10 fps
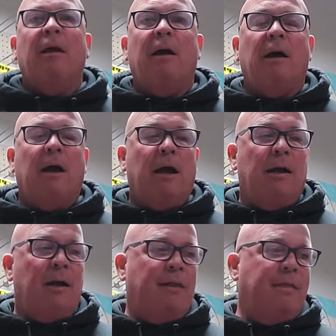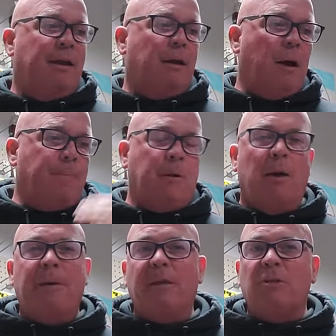I think
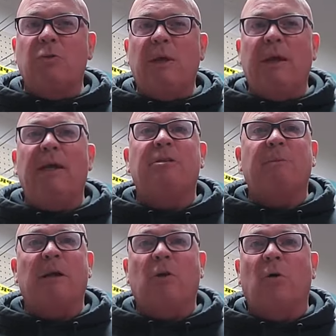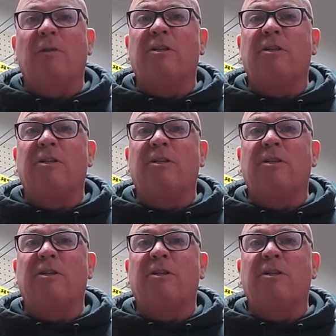upcoming this week, it's been cold.